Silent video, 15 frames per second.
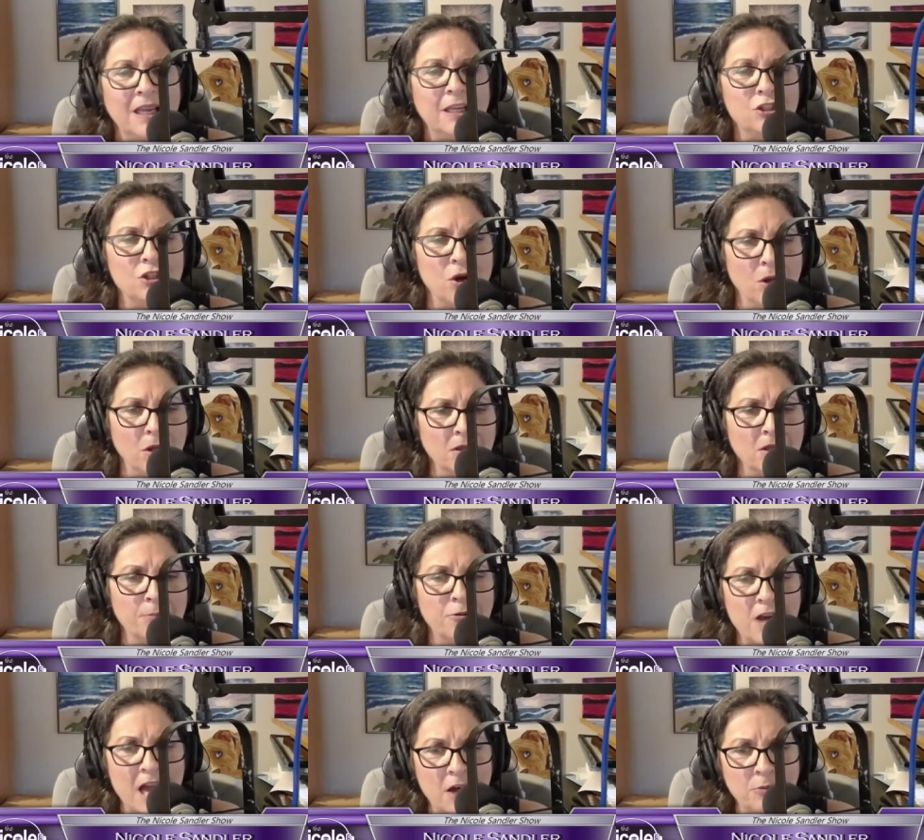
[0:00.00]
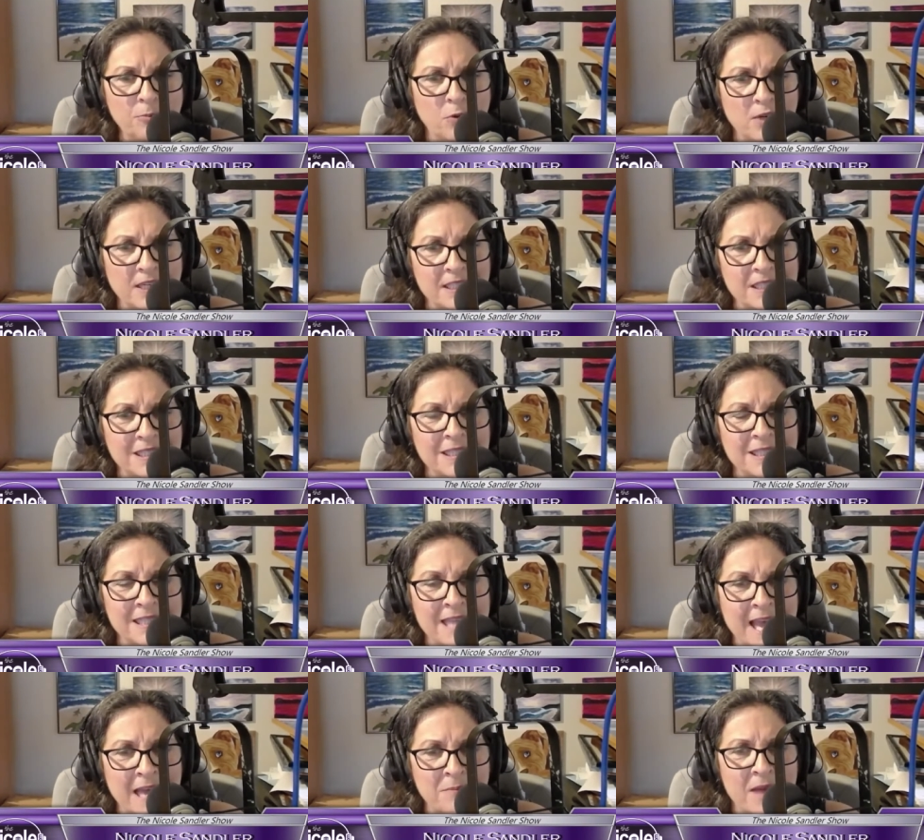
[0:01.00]
He told the Proud Boys to
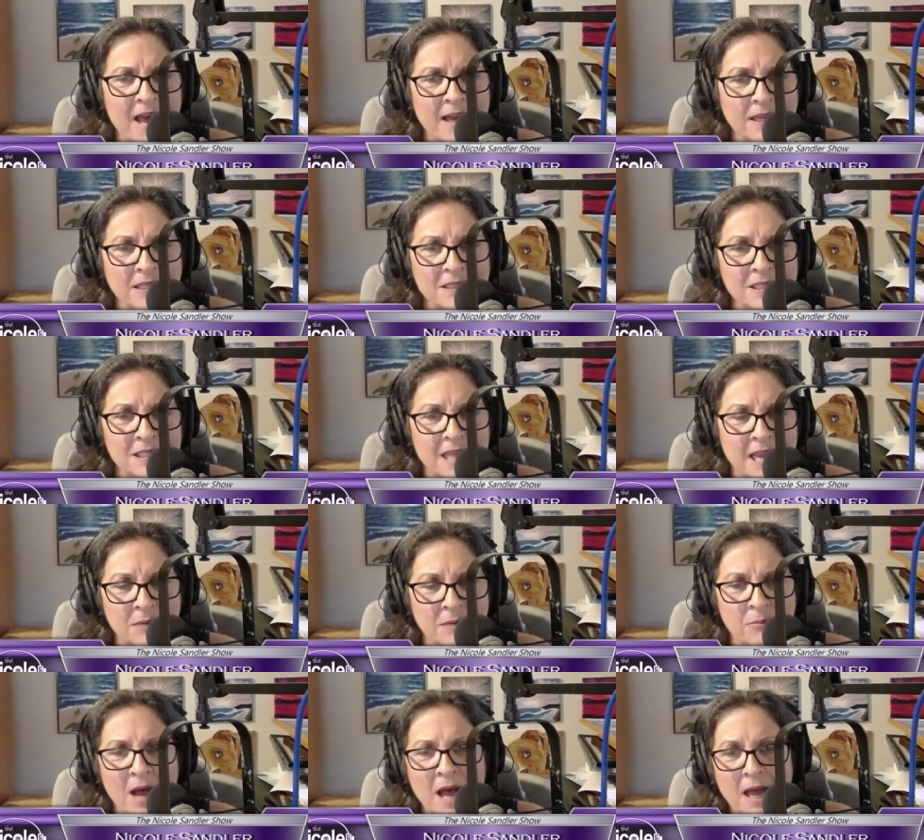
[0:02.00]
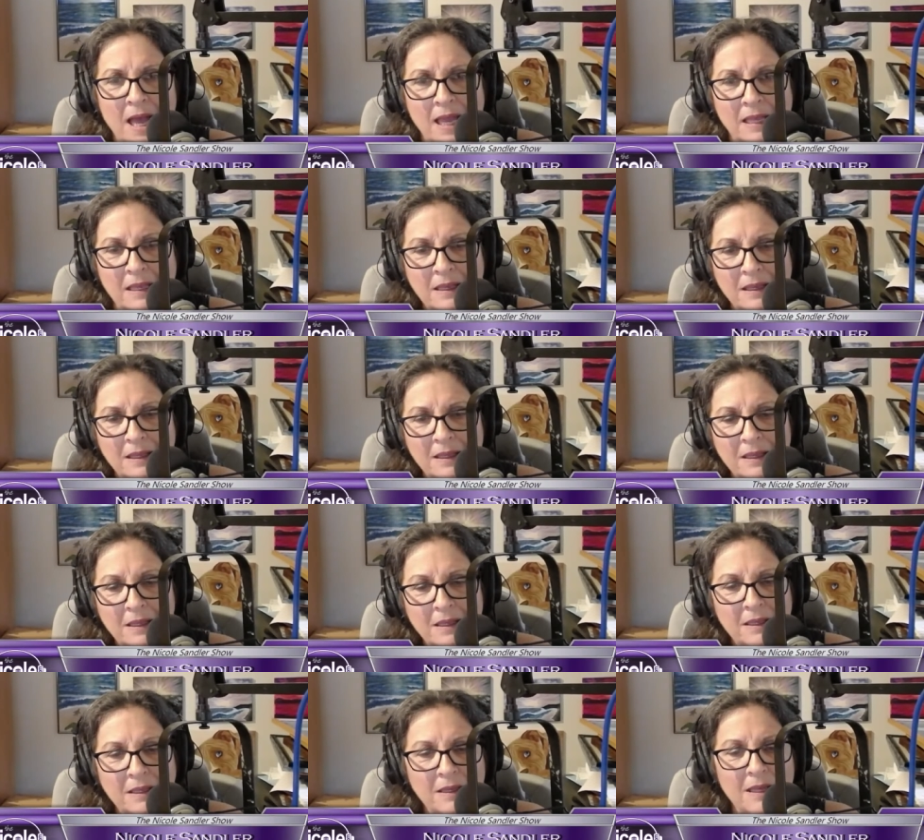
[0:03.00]
stand back and stand by.
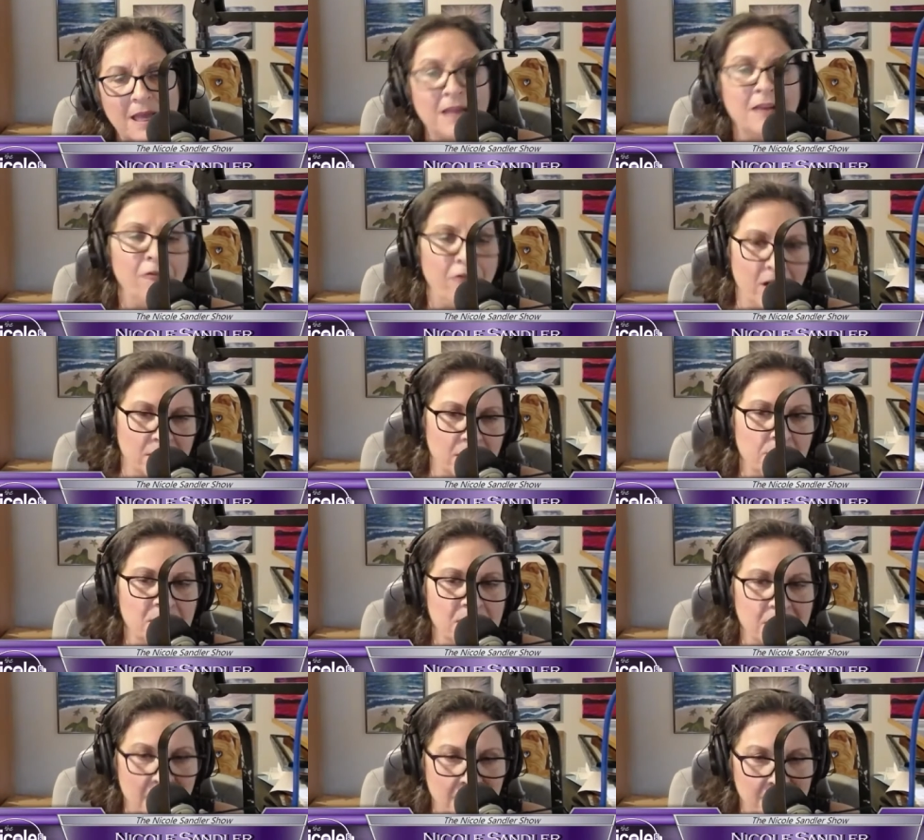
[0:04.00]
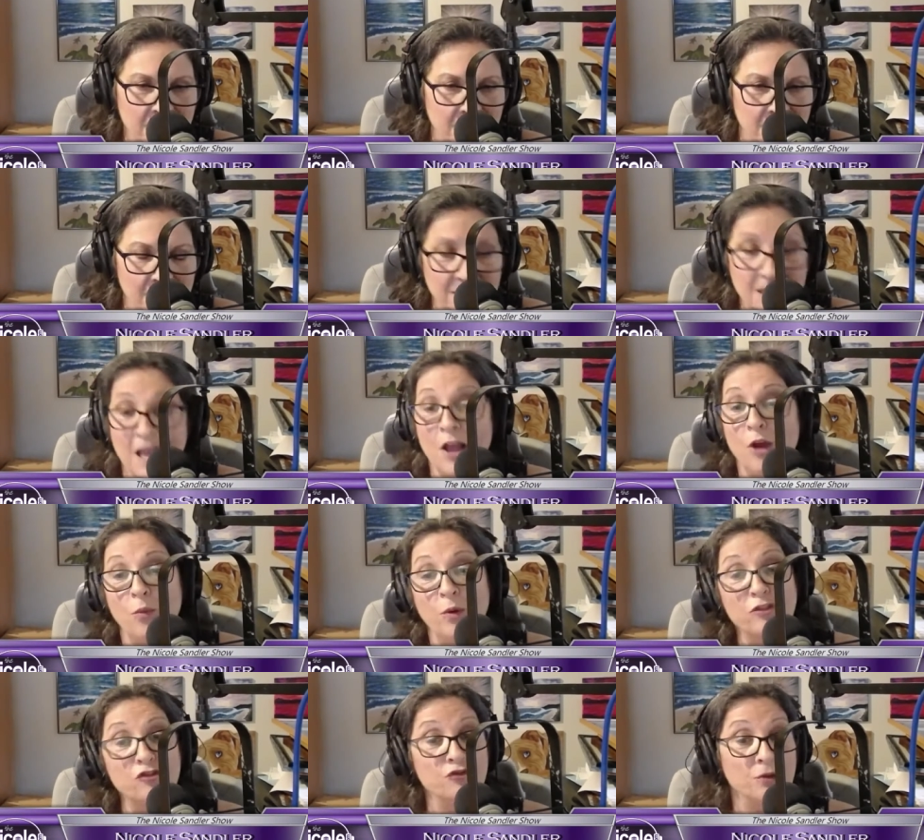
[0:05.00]
And he fucked up the census,
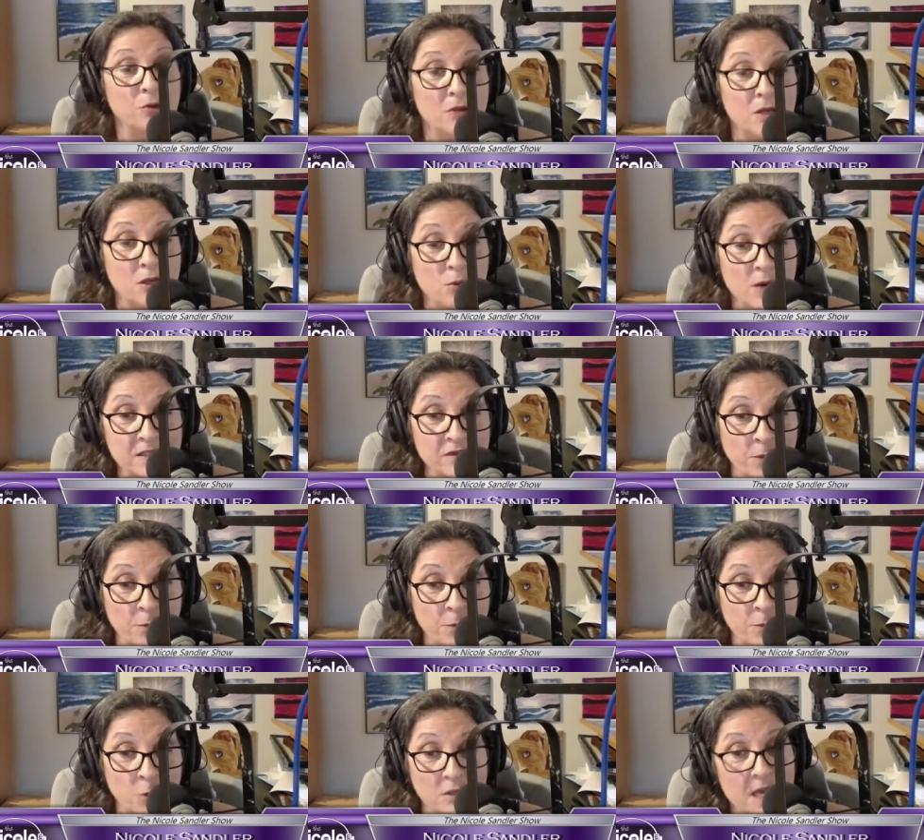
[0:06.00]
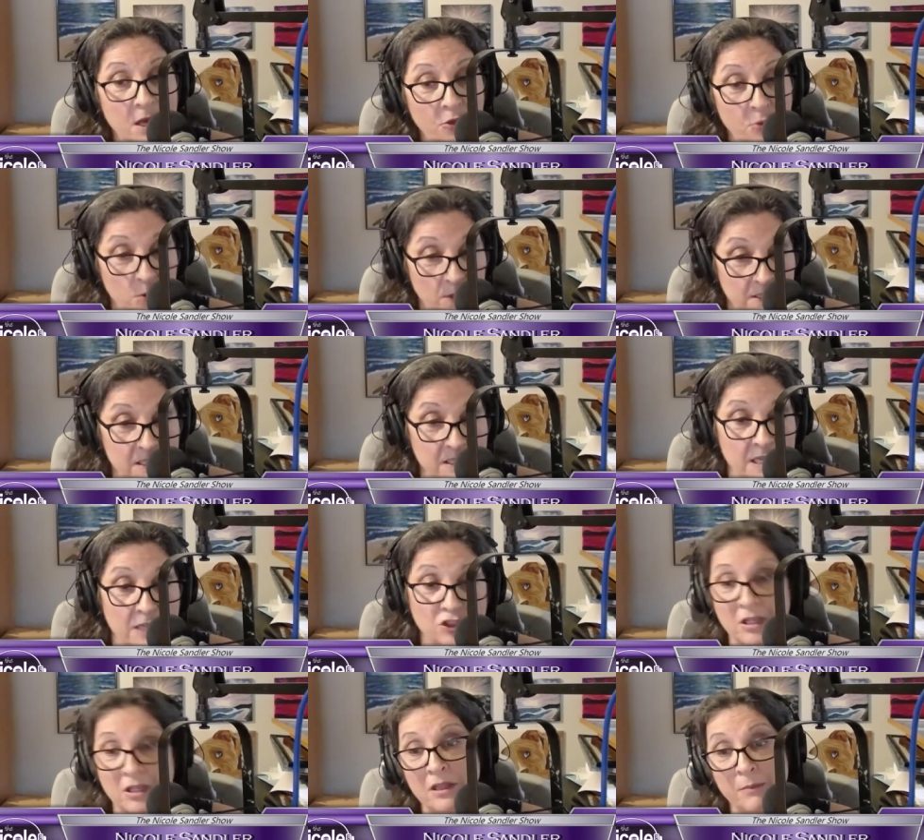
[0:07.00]
withdrew the U.S. from the World Health
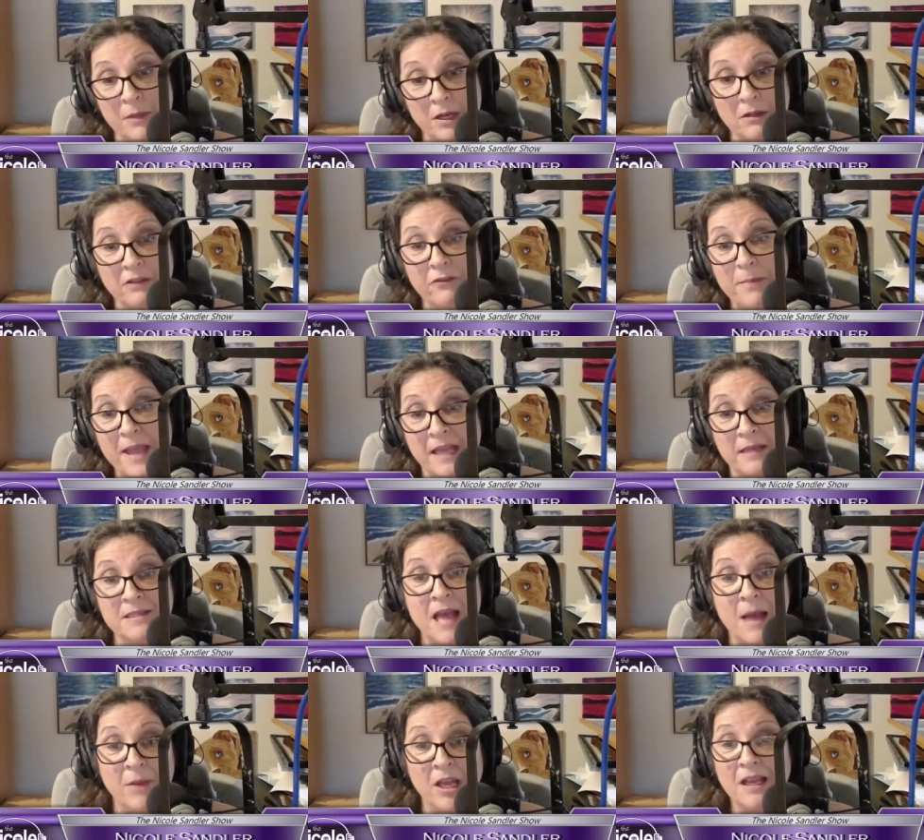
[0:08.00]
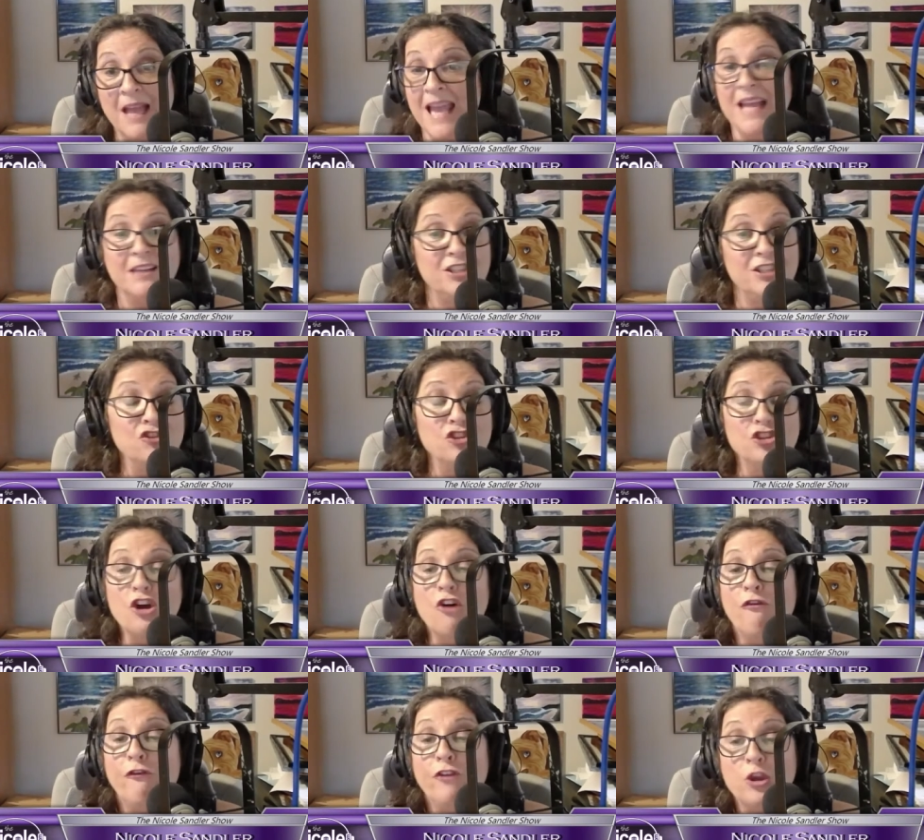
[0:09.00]
Organization in the middle of a pandemic, did
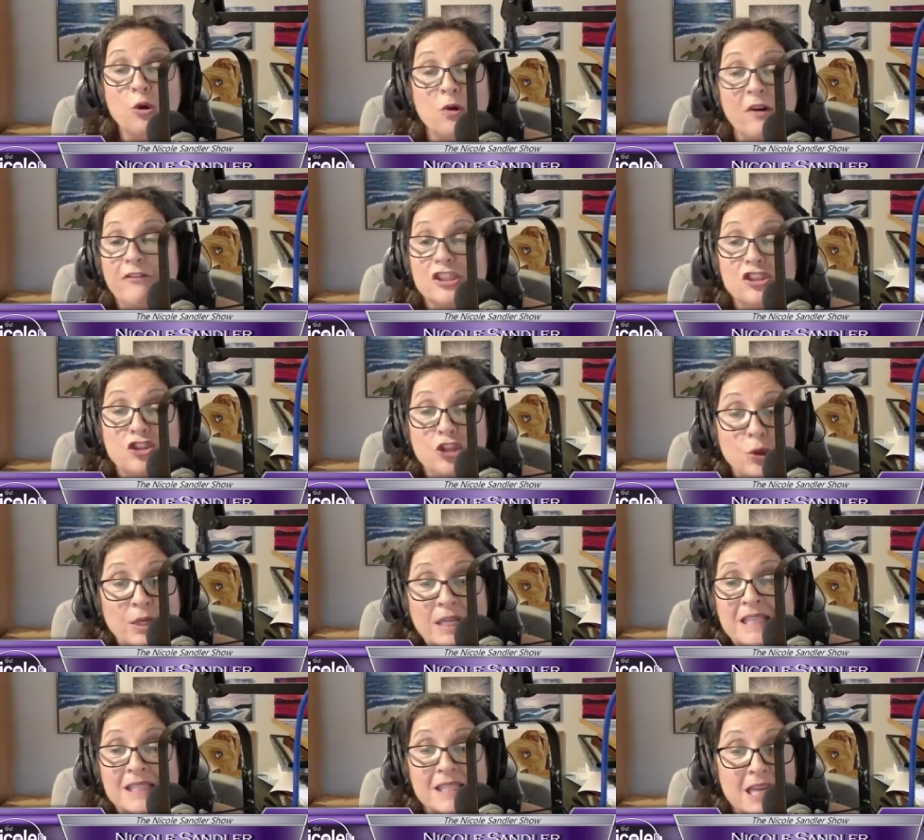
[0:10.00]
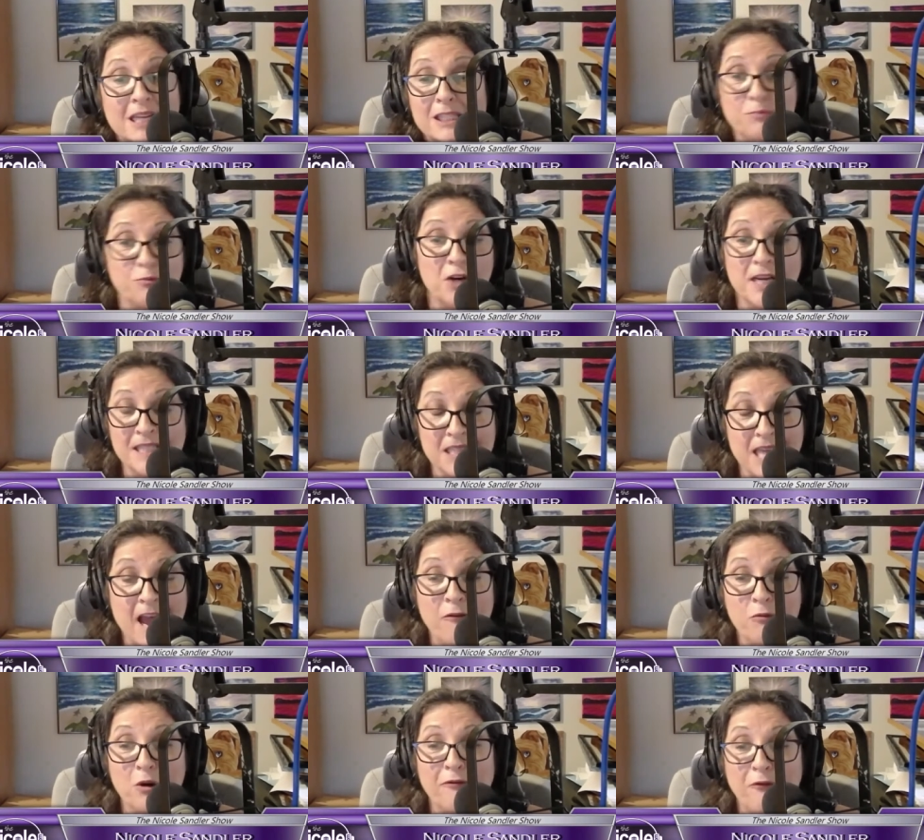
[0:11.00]
so few of his duties that his press
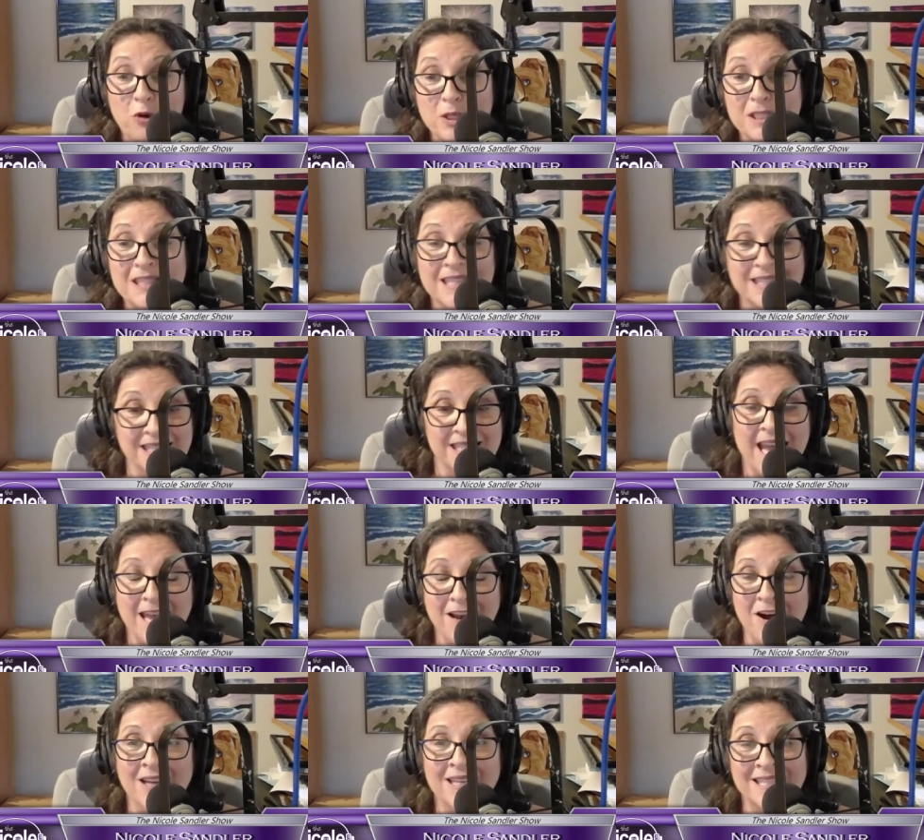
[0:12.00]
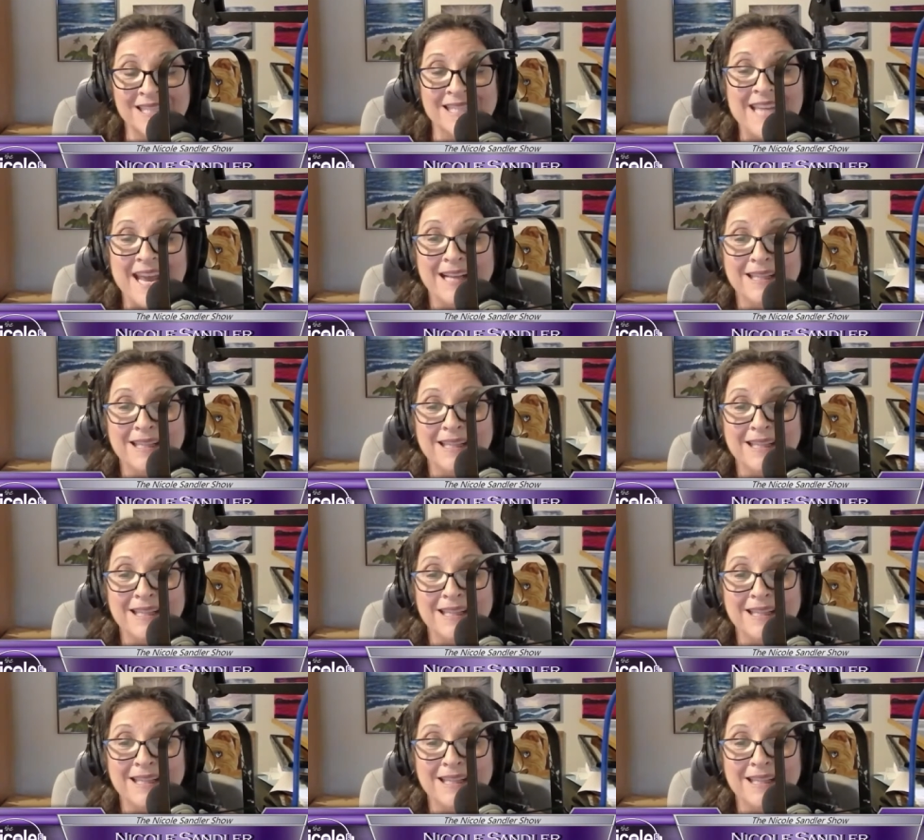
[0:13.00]
staff were forced to state on his